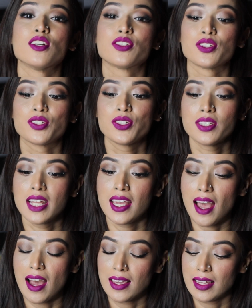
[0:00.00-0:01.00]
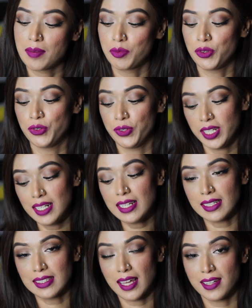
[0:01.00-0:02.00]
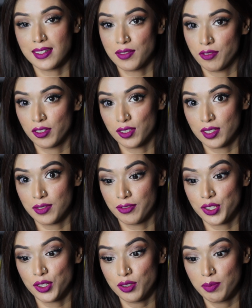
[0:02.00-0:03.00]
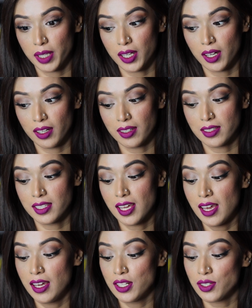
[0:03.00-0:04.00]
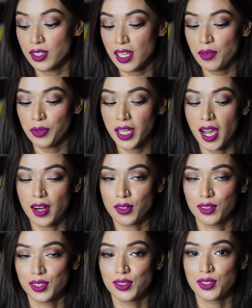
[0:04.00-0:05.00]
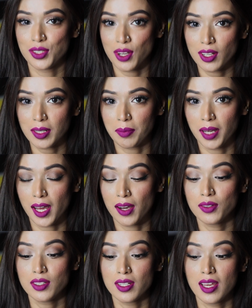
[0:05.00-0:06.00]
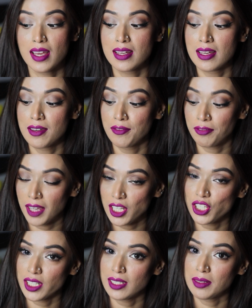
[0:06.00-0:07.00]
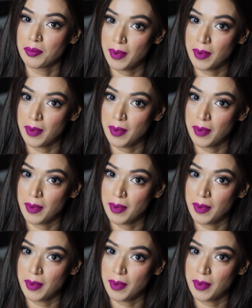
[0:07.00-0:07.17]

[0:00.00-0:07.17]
So today I am really excited for this video because today we are going to talk about facial